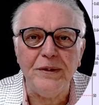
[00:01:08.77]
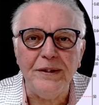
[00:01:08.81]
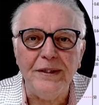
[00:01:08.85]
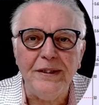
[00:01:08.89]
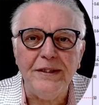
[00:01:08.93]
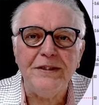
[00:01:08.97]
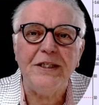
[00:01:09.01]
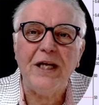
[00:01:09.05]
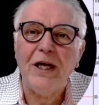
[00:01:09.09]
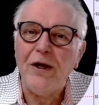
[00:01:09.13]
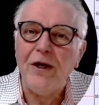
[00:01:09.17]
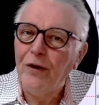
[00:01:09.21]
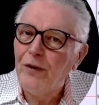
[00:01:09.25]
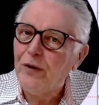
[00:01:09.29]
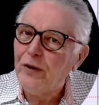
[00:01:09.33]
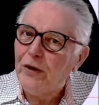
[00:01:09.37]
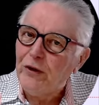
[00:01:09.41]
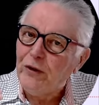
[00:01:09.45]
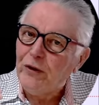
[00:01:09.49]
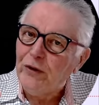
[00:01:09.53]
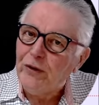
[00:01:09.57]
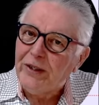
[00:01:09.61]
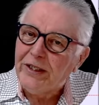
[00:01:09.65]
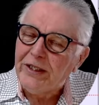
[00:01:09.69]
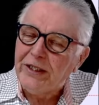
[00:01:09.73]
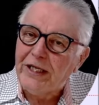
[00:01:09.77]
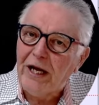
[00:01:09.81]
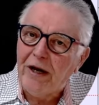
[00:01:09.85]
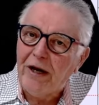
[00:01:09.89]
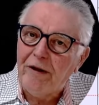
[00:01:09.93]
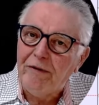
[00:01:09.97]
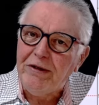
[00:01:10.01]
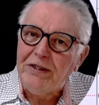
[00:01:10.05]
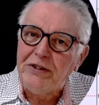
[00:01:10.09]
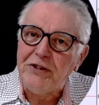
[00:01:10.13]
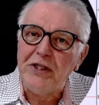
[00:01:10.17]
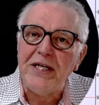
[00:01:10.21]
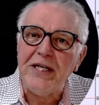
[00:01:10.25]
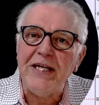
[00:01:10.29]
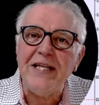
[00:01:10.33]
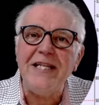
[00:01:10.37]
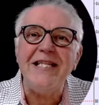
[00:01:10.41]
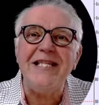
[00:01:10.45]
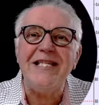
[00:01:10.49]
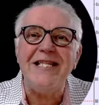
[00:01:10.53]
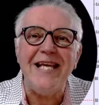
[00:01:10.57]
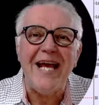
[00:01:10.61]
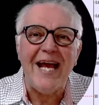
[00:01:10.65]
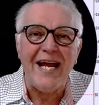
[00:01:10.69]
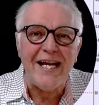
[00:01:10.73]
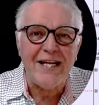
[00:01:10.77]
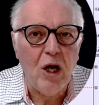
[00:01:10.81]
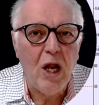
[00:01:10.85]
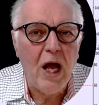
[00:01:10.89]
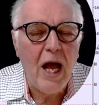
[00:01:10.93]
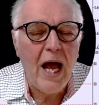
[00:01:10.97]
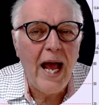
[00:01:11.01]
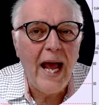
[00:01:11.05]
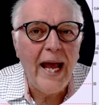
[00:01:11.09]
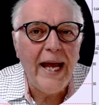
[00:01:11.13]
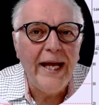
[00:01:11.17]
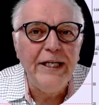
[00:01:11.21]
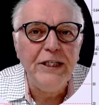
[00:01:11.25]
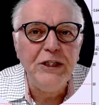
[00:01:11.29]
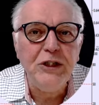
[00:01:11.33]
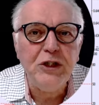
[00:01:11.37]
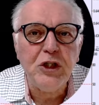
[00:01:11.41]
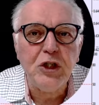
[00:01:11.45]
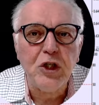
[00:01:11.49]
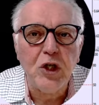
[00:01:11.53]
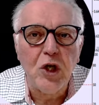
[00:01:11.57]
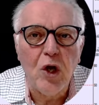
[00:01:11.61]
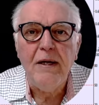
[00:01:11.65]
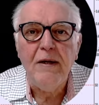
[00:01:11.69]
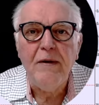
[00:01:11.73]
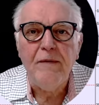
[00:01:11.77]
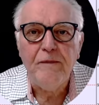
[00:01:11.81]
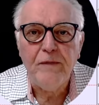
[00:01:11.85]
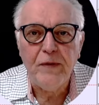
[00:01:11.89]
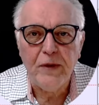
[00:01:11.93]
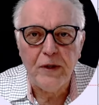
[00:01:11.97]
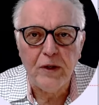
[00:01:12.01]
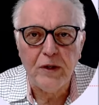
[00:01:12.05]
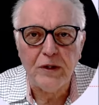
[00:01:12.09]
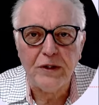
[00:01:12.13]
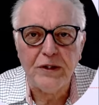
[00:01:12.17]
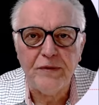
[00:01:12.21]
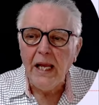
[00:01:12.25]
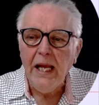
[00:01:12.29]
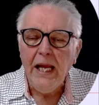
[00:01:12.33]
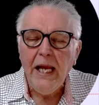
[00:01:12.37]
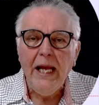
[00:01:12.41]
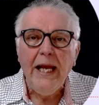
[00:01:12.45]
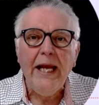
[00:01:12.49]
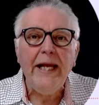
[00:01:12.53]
So you're encouraging that age long philosophy.